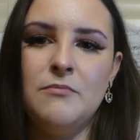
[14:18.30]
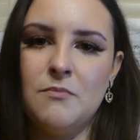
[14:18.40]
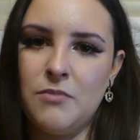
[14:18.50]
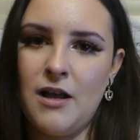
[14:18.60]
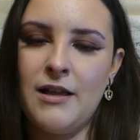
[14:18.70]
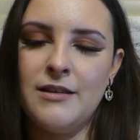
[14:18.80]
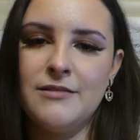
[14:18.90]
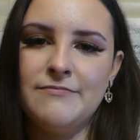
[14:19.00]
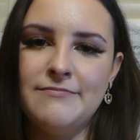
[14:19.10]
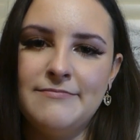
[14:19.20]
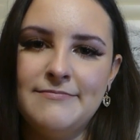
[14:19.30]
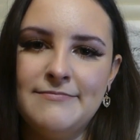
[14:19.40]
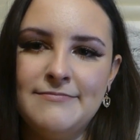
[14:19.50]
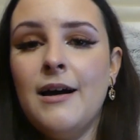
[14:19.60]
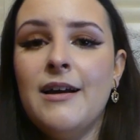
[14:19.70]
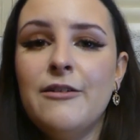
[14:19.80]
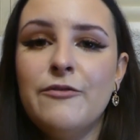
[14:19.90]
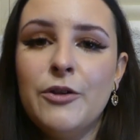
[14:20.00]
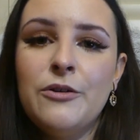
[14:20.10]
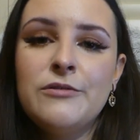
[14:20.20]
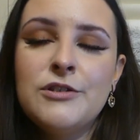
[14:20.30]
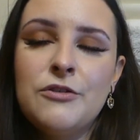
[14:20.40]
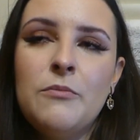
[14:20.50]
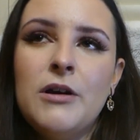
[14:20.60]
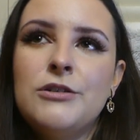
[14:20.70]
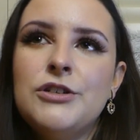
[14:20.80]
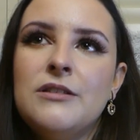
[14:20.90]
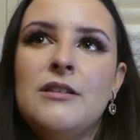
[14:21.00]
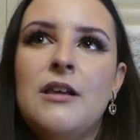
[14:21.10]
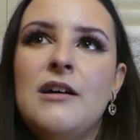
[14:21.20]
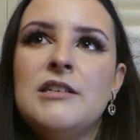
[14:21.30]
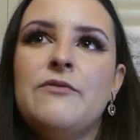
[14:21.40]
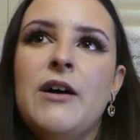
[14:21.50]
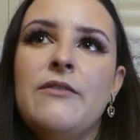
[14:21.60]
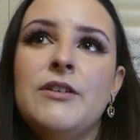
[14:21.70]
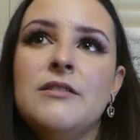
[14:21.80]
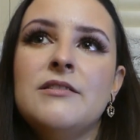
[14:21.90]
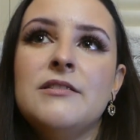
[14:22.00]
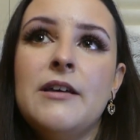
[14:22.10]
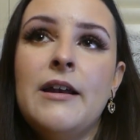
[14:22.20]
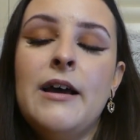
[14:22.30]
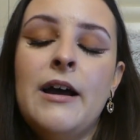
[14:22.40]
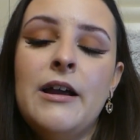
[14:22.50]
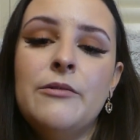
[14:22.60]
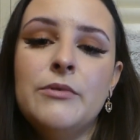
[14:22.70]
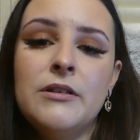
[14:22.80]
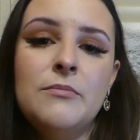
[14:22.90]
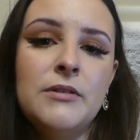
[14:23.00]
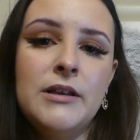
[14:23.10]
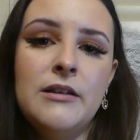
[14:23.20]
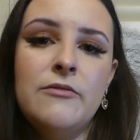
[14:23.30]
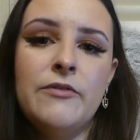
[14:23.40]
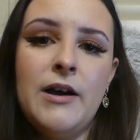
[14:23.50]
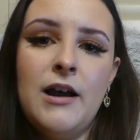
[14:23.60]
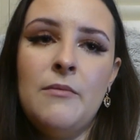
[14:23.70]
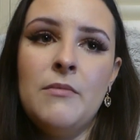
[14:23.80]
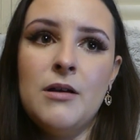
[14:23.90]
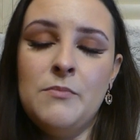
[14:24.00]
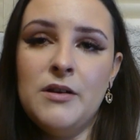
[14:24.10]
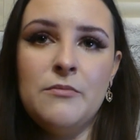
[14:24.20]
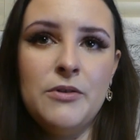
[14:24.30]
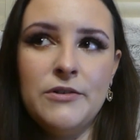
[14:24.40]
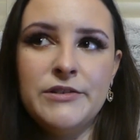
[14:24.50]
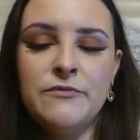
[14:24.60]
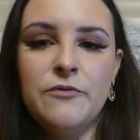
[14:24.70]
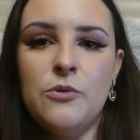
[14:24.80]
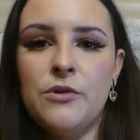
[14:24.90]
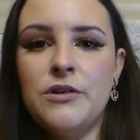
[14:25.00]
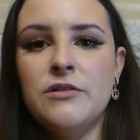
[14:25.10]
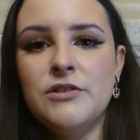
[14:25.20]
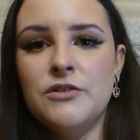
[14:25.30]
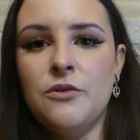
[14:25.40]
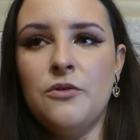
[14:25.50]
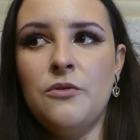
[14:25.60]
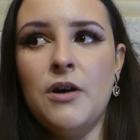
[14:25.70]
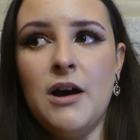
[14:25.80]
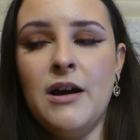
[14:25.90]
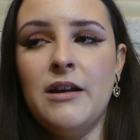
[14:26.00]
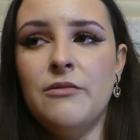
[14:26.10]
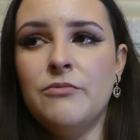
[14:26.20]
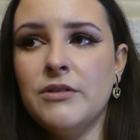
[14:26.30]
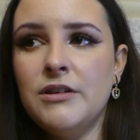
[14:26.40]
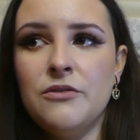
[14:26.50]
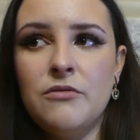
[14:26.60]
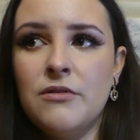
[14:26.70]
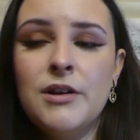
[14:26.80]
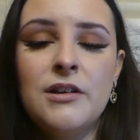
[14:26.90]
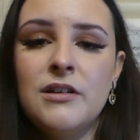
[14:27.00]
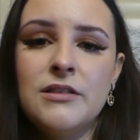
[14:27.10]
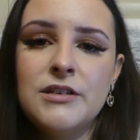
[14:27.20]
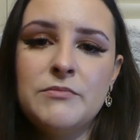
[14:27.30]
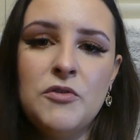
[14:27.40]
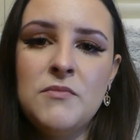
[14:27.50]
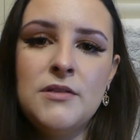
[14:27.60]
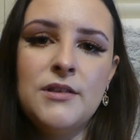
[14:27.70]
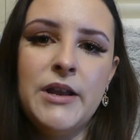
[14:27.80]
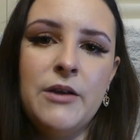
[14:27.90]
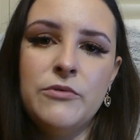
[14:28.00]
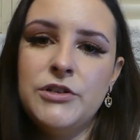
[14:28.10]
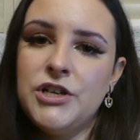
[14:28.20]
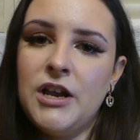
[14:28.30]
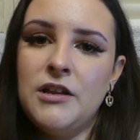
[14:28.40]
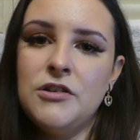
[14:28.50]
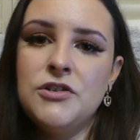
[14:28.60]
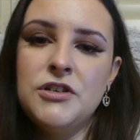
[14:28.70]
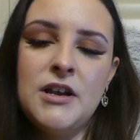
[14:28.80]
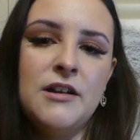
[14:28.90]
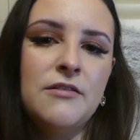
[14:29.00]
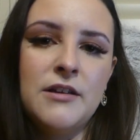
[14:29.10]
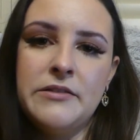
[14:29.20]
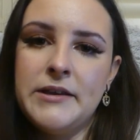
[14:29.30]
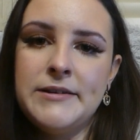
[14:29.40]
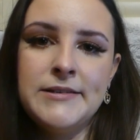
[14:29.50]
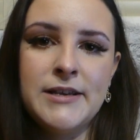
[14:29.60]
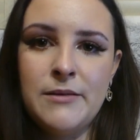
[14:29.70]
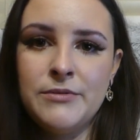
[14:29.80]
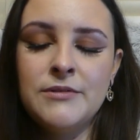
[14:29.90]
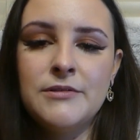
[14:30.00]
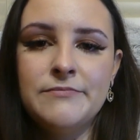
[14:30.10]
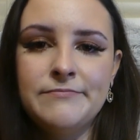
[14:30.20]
blind. I have learnt so much in the last 5 years that I really believe I'm a better person for it. So I really don't think in this moment that I would change anything that has happened.